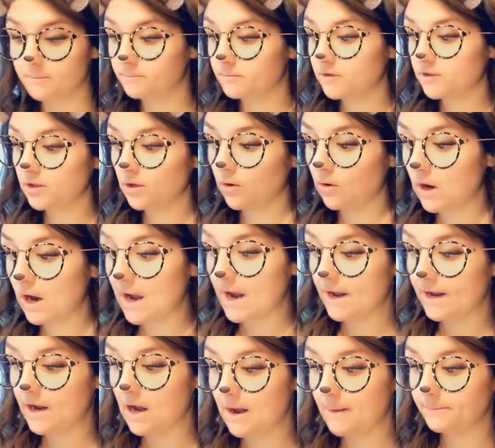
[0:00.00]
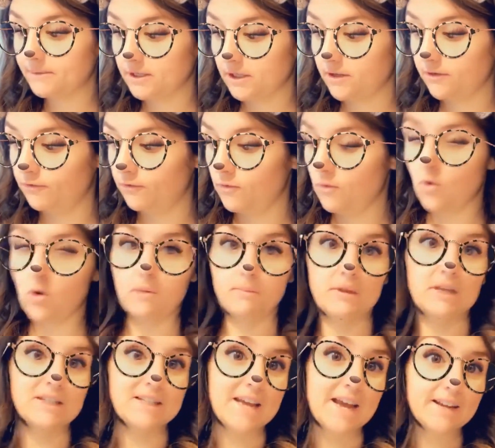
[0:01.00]
So I opted for
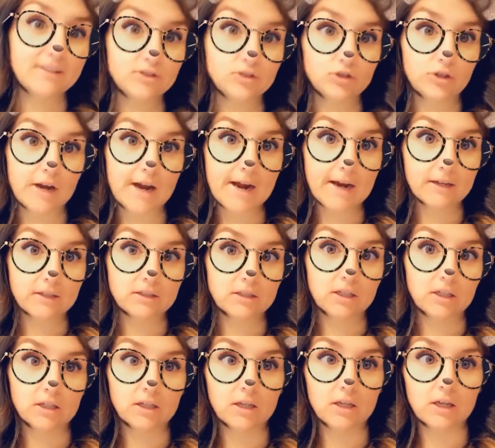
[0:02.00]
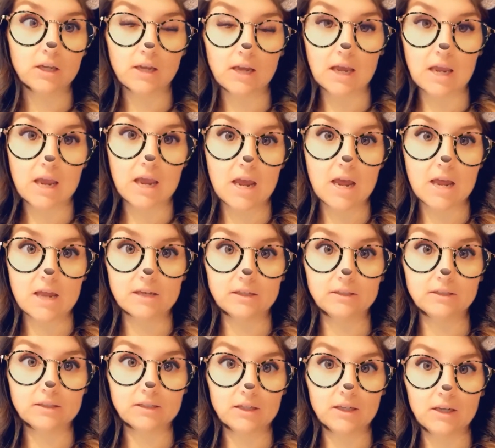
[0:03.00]
mint extract,
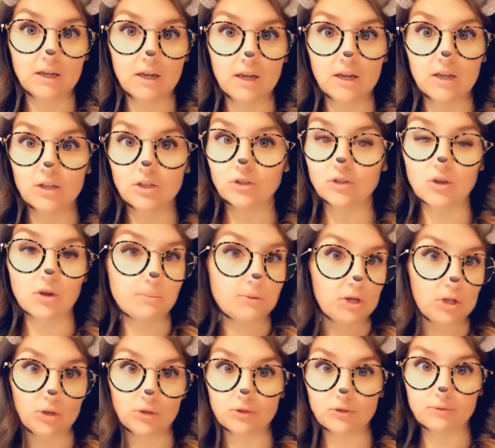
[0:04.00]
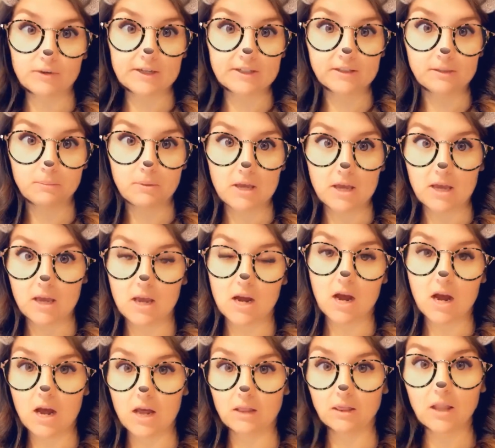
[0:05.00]
and so I'm going to use a recipe
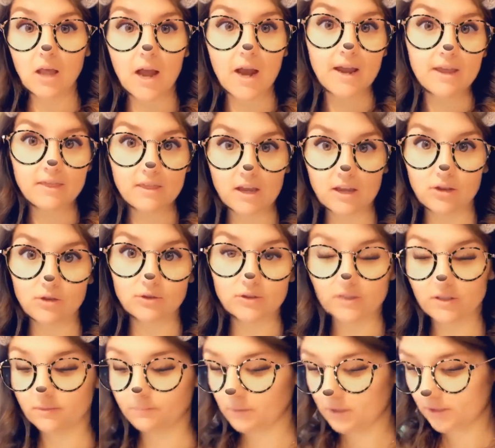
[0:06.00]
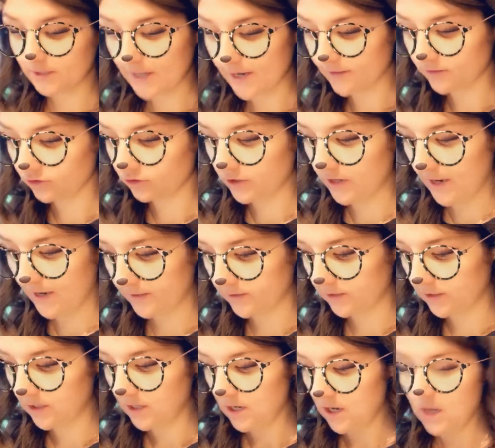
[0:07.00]
online that uses mint extract
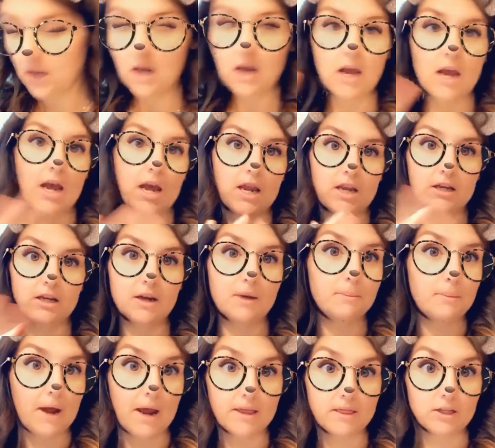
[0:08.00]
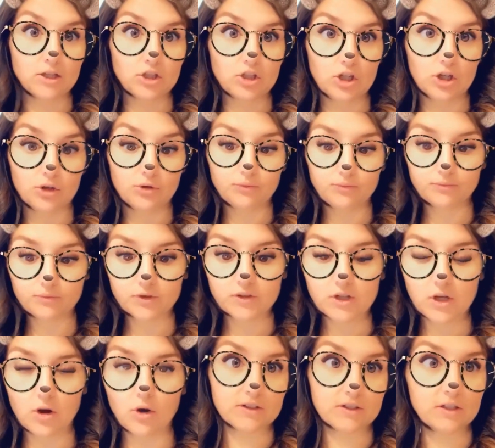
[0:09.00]
and combine the 2.
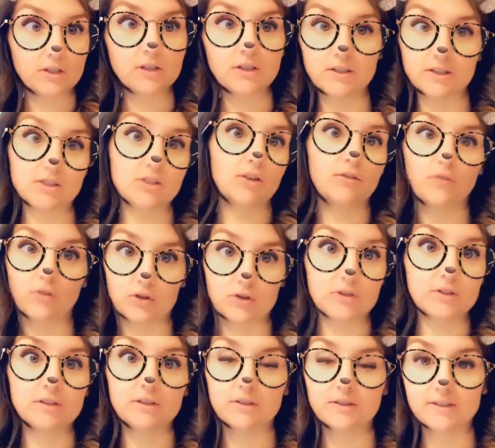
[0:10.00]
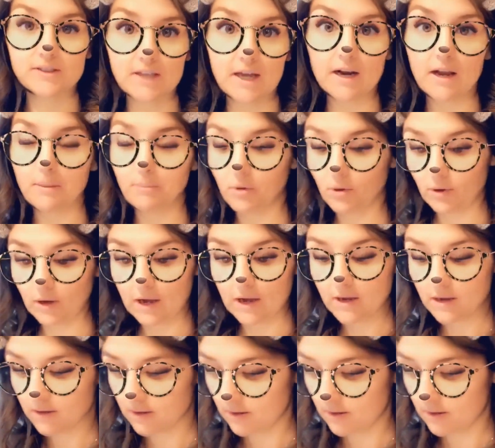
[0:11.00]
So this is our first setup, okay?